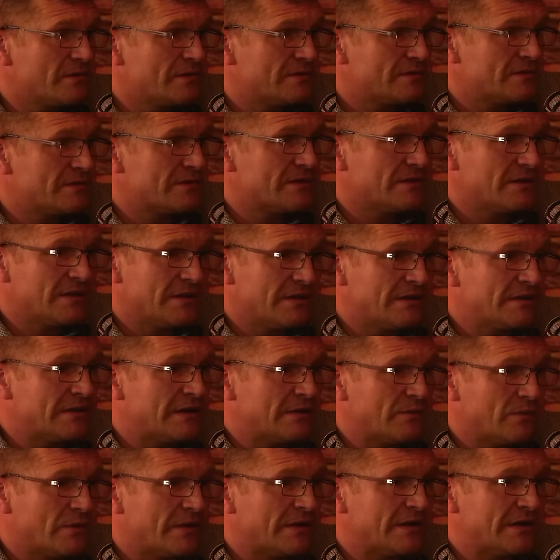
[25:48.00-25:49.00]
Listen,
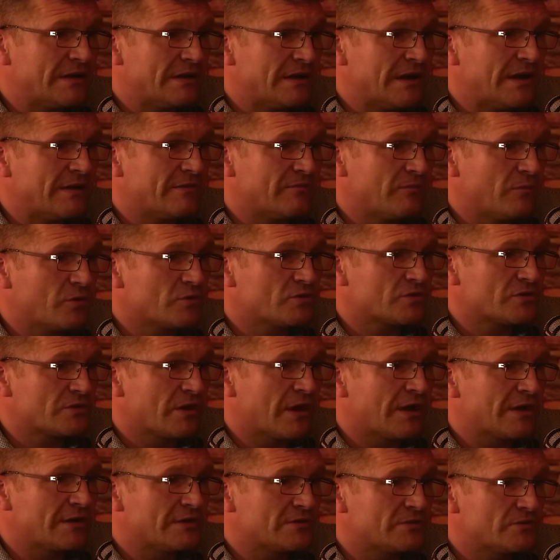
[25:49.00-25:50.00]
they, we didn't have much
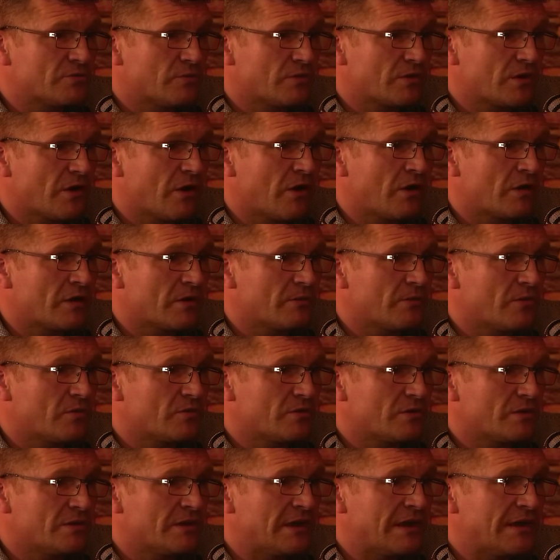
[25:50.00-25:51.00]
knowledge. We're talking
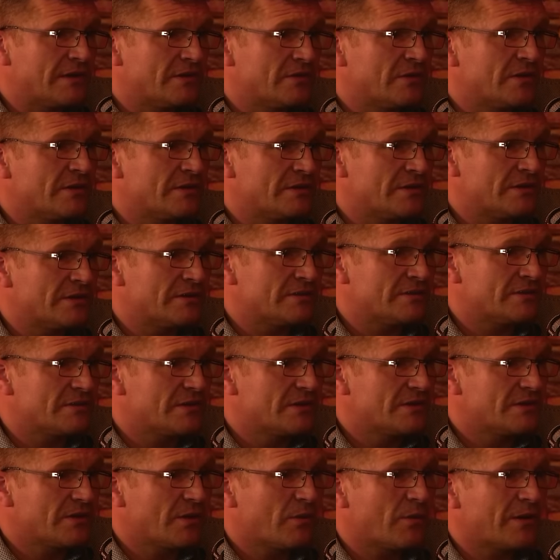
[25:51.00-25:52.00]
about the
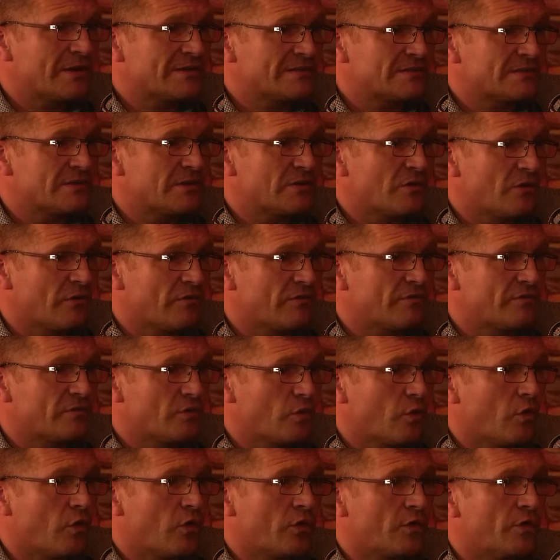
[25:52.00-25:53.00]
nineties. There wasn't enough
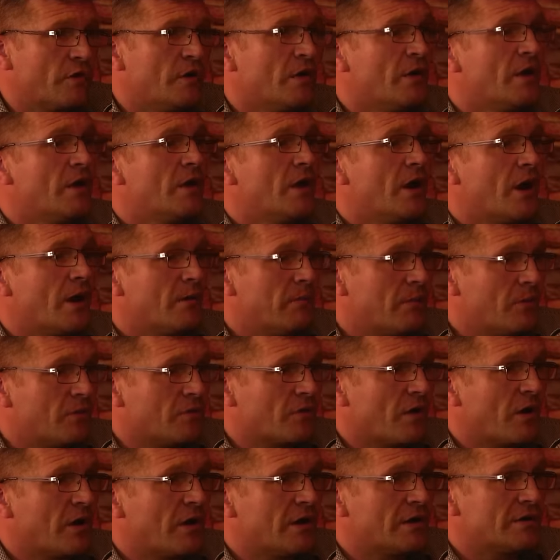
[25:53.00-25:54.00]
known
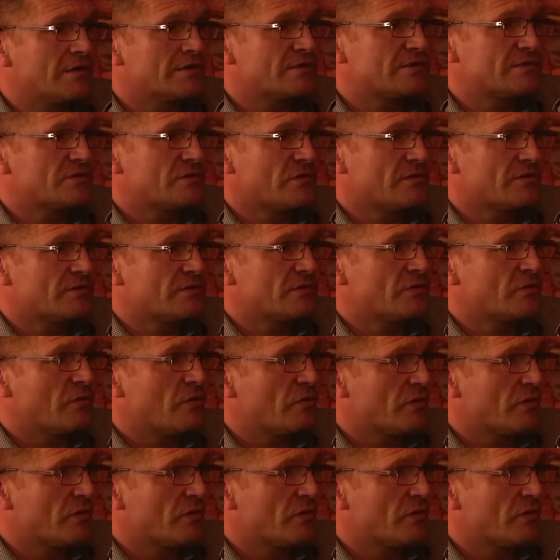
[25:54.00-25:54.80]
about all this stuff, the